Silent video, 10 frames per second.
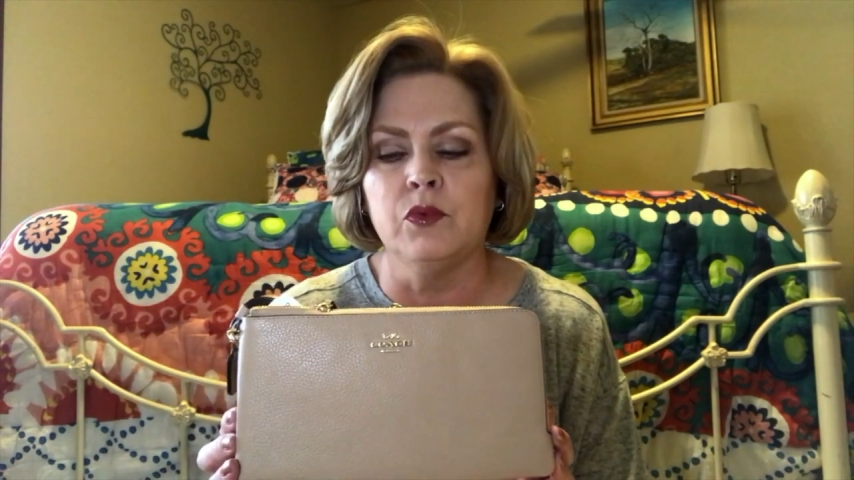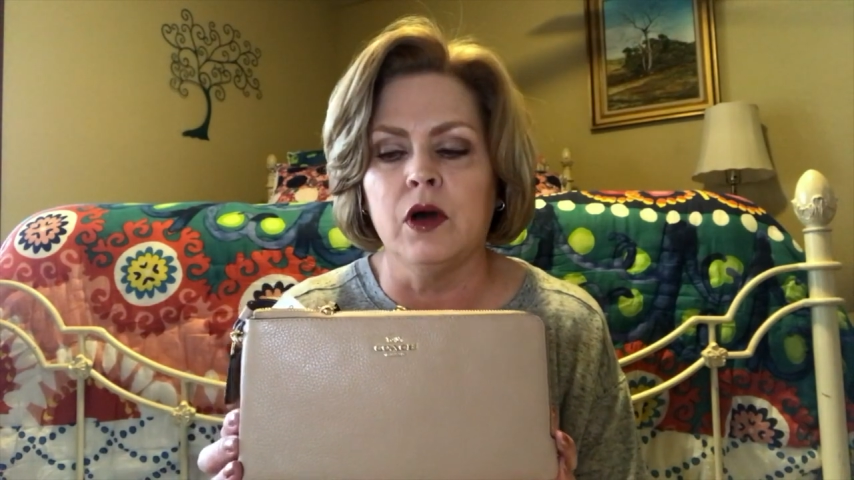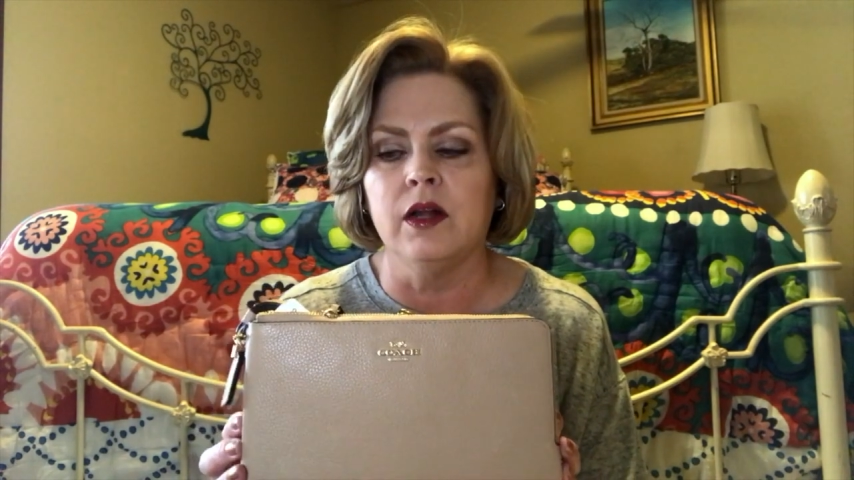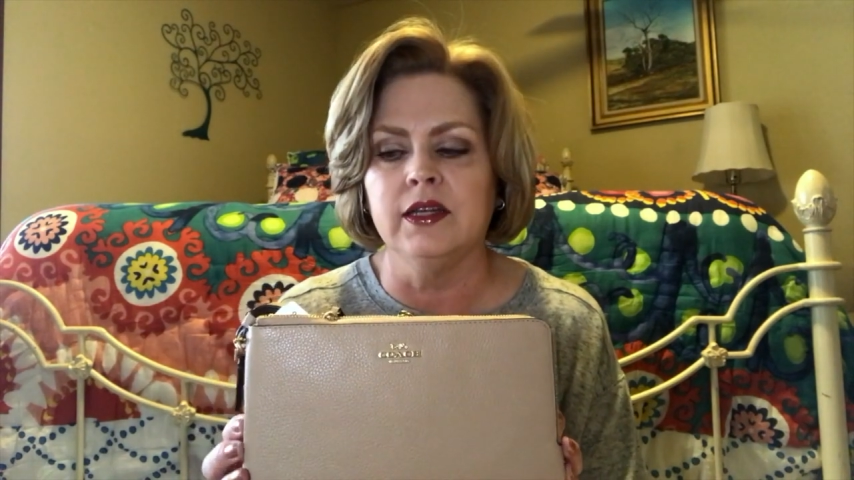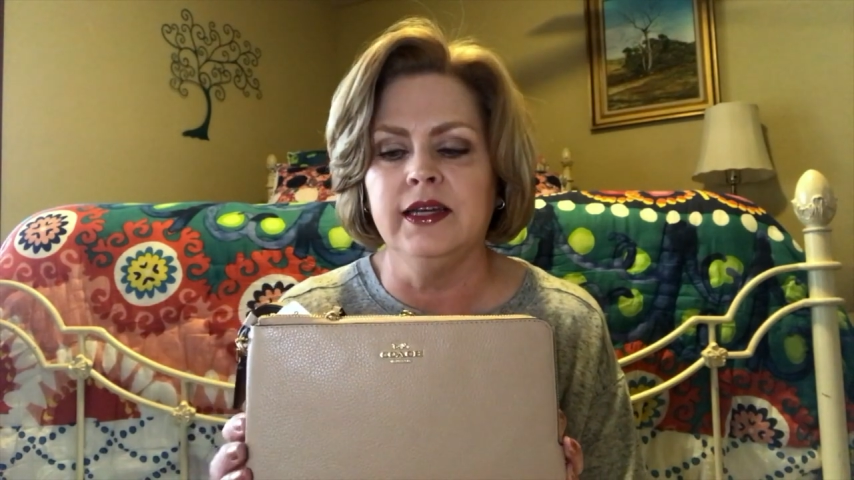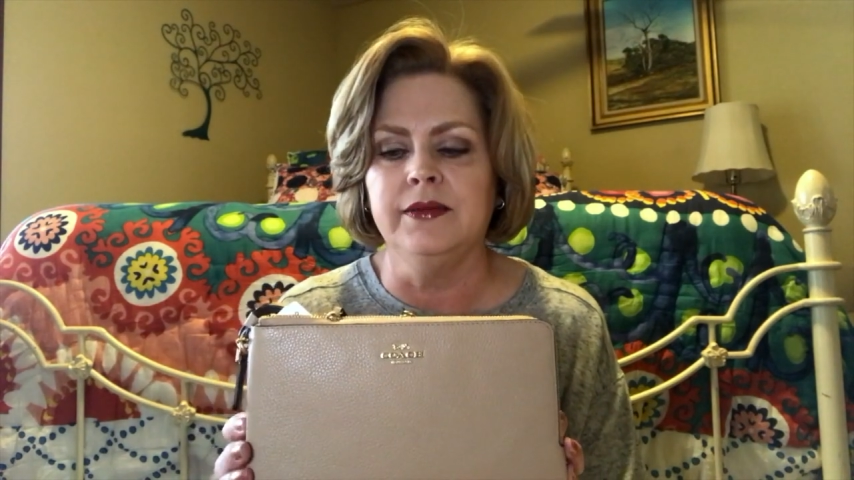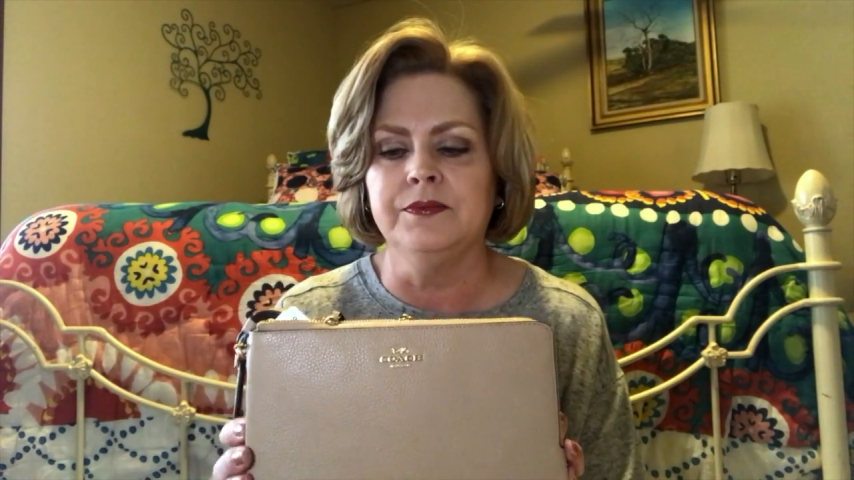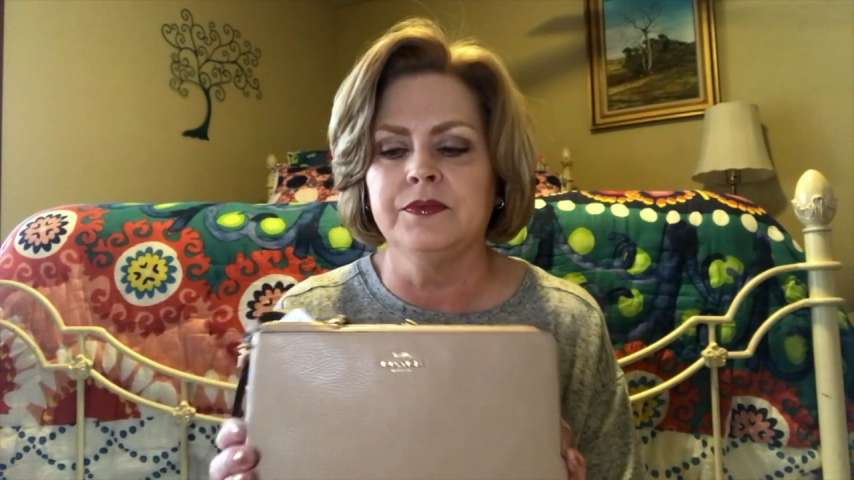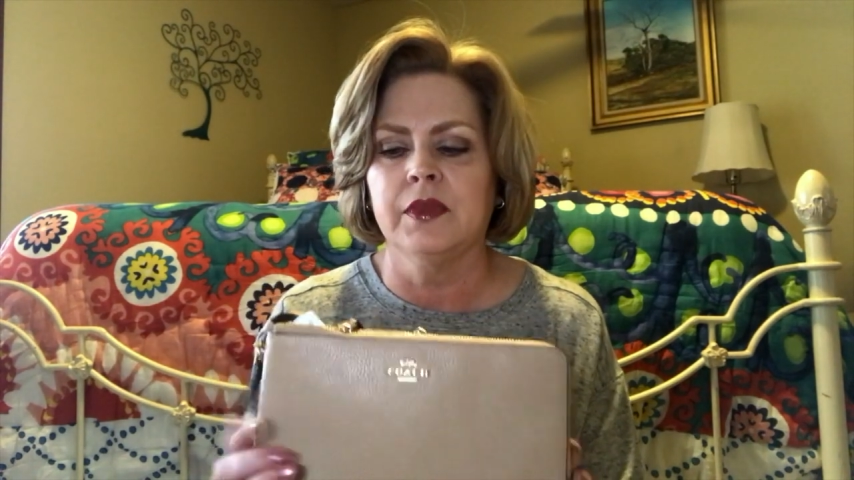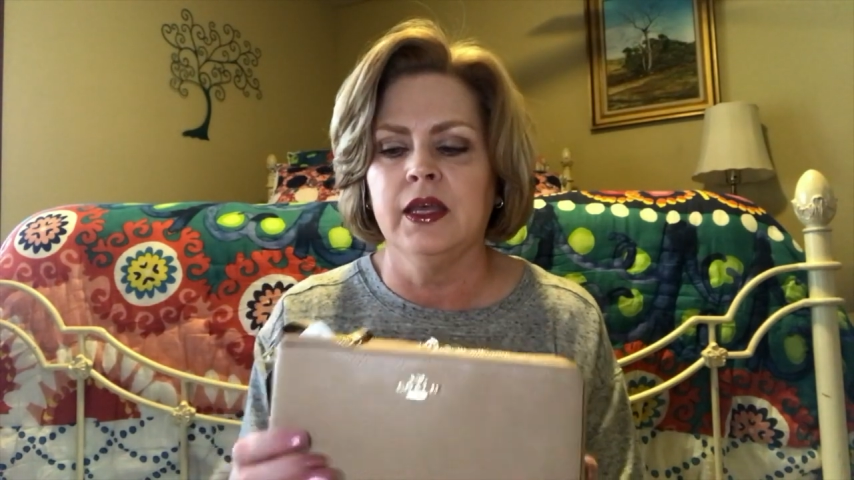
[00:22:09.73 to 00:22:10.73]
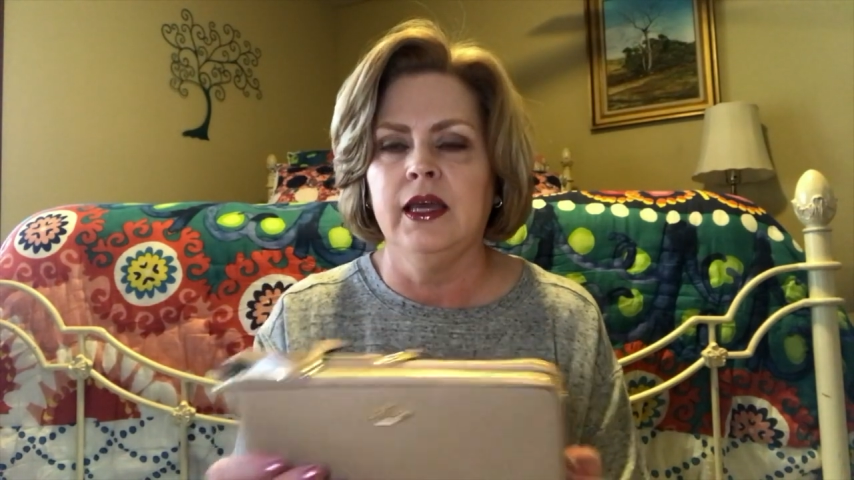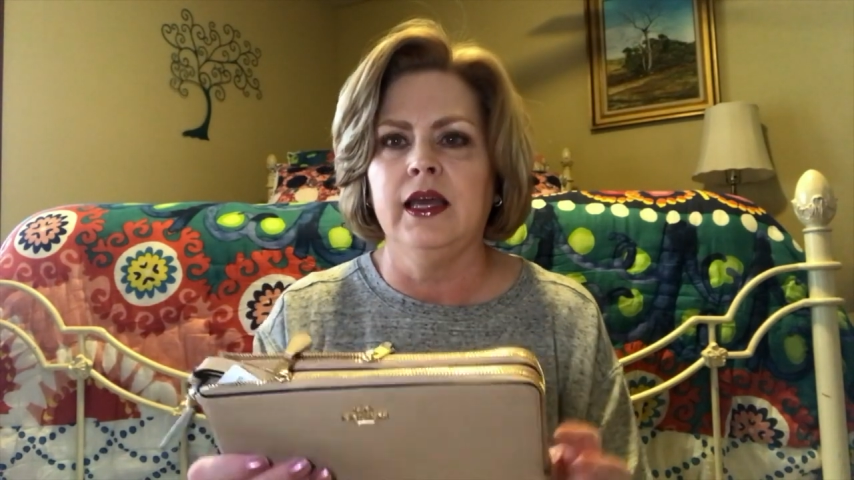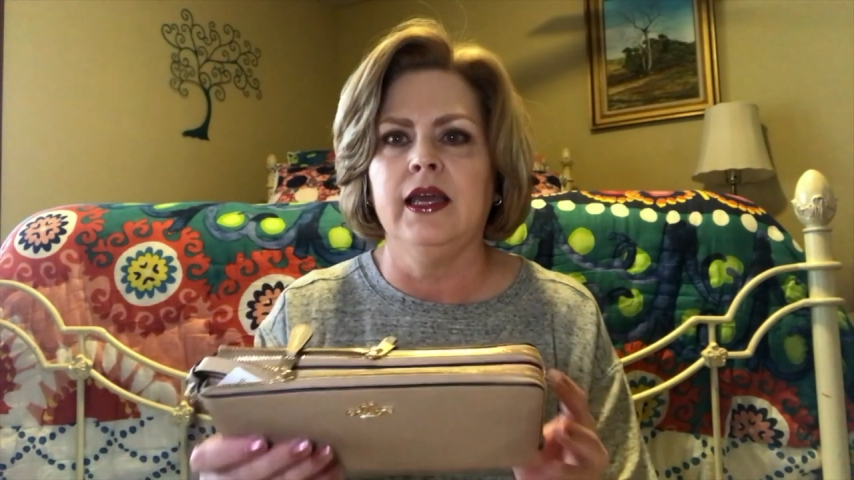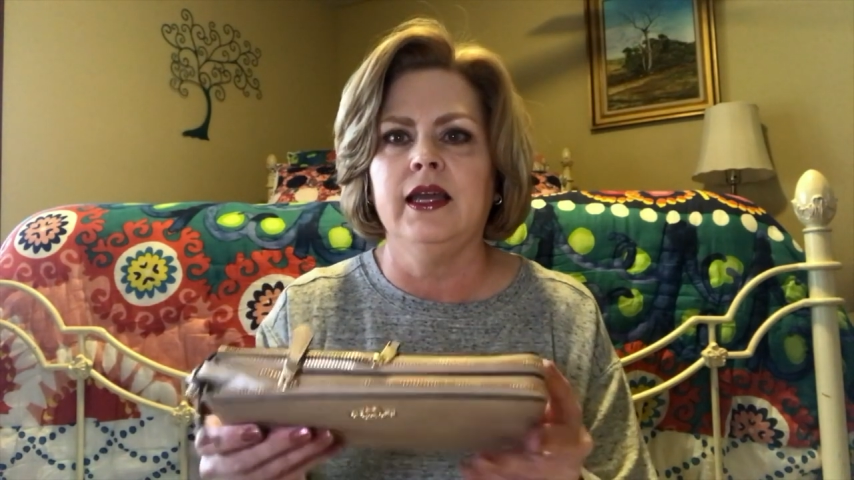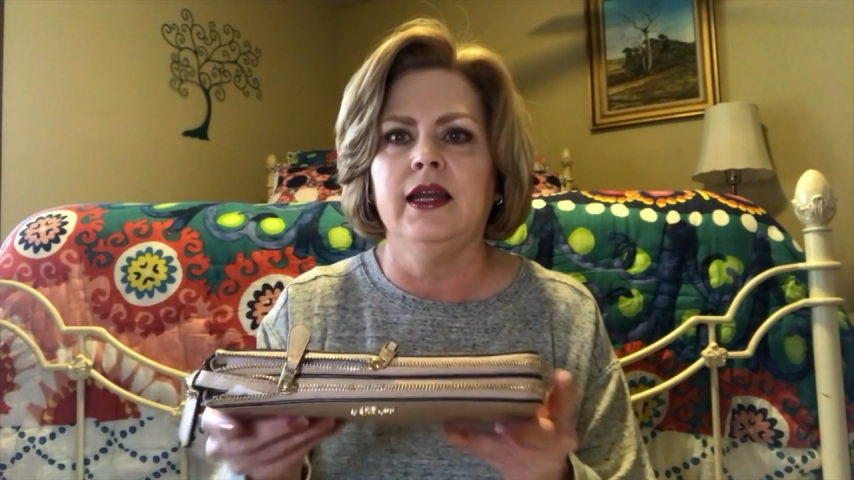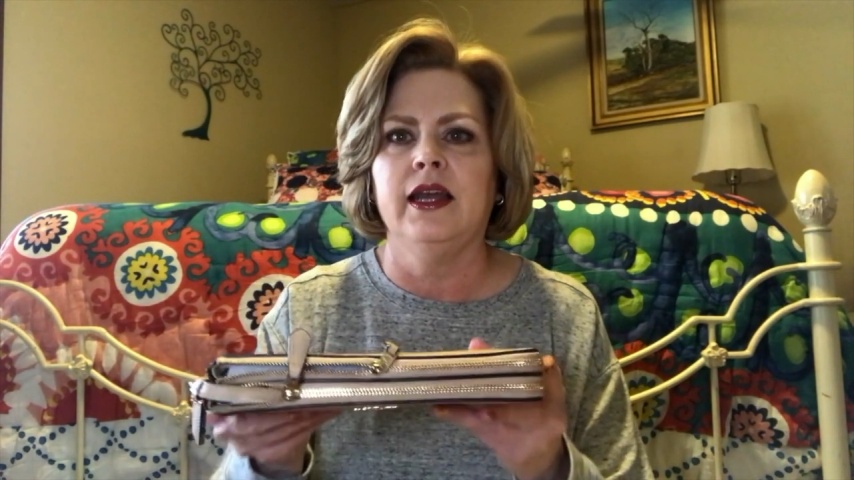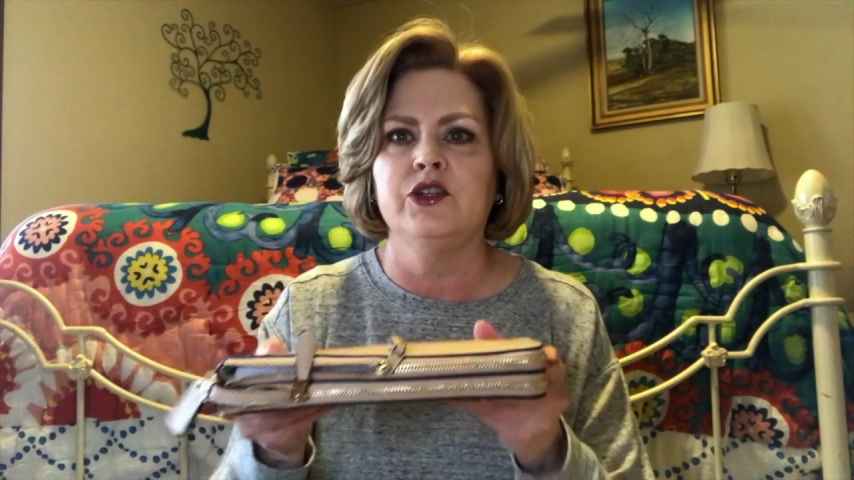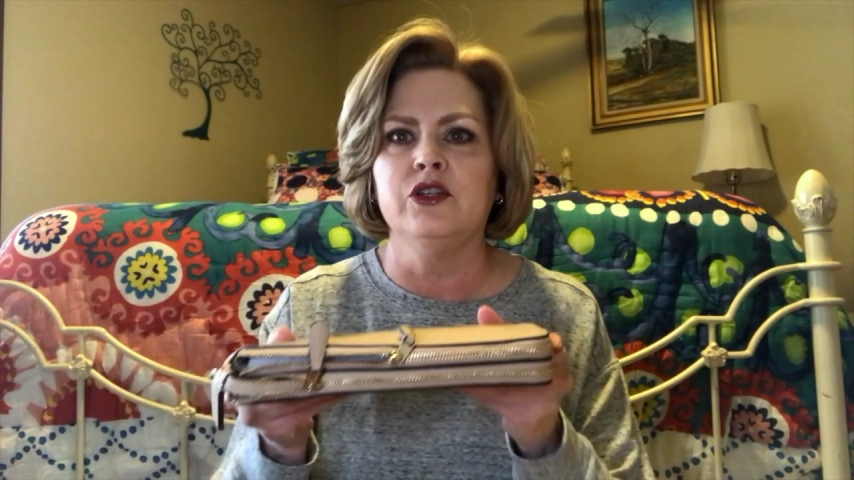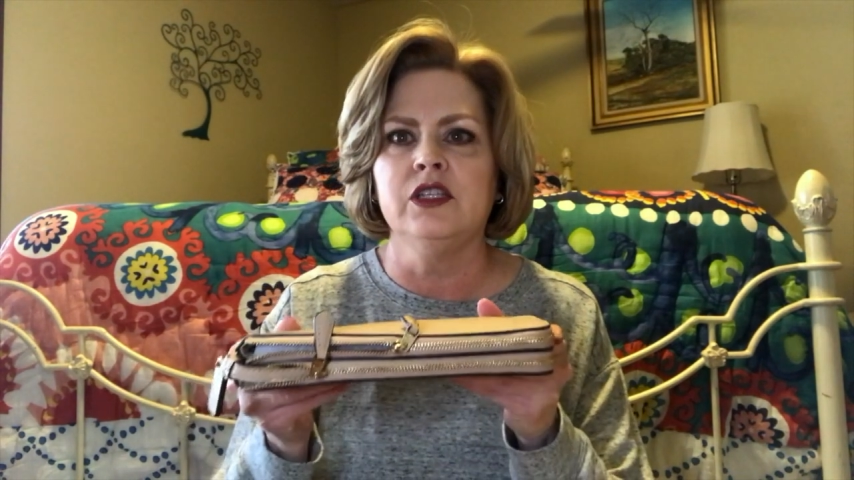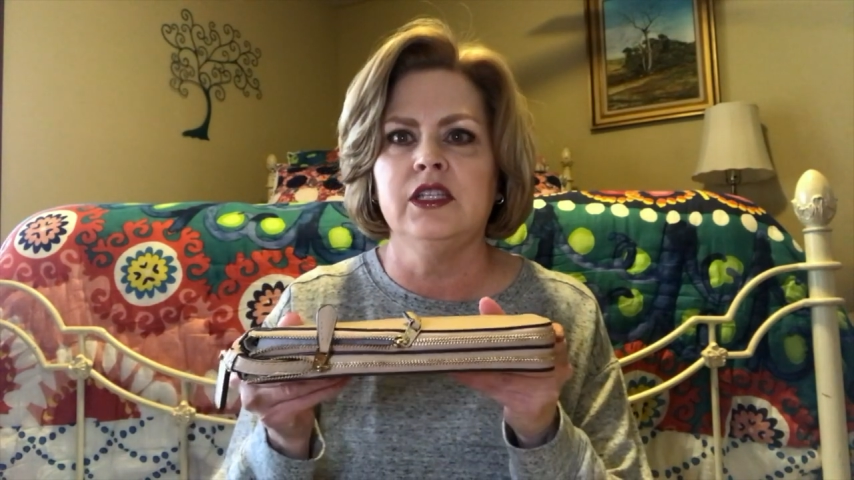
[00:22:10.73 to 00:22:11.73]
Wallet. And
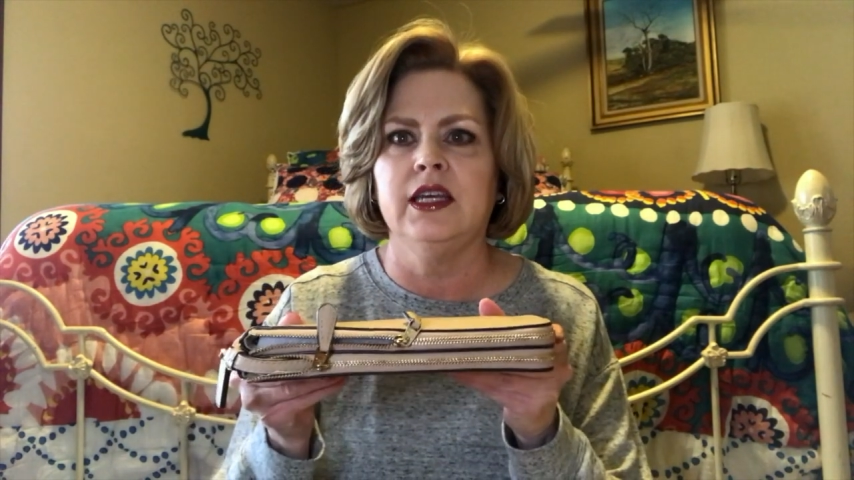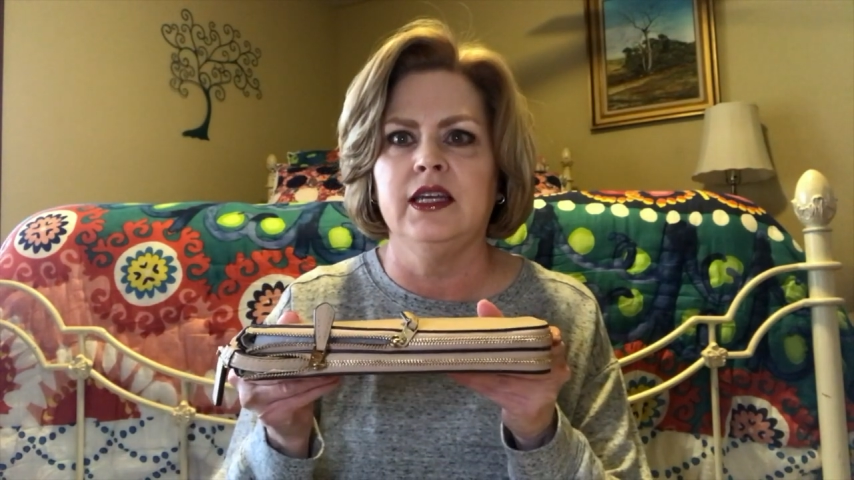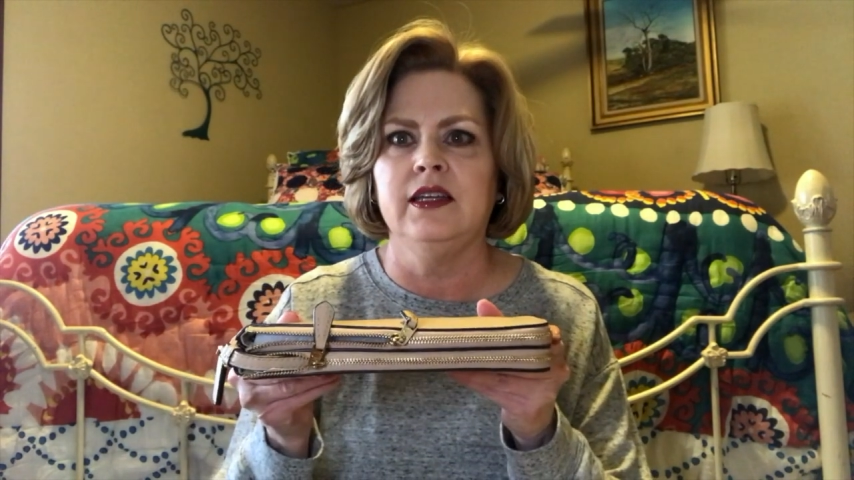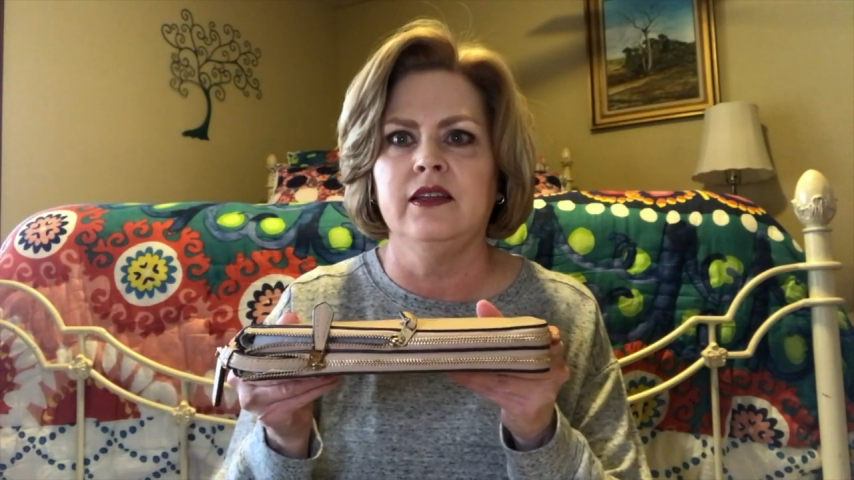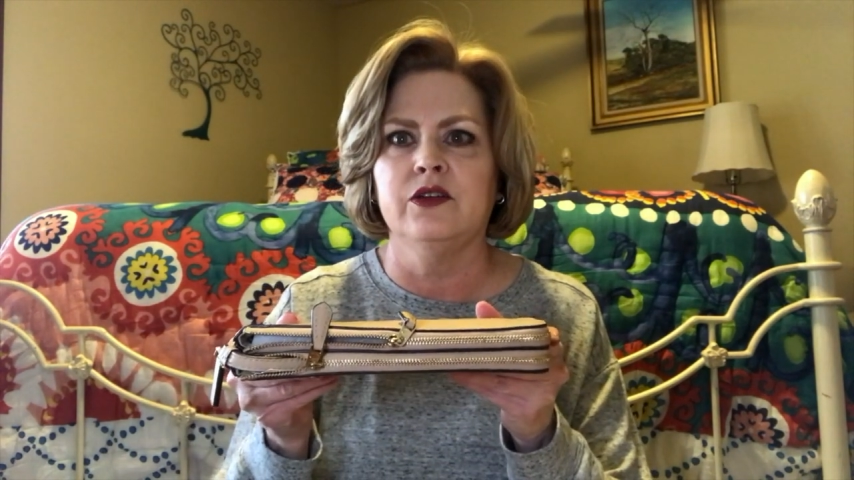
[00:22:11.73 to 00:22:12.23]
as you can see,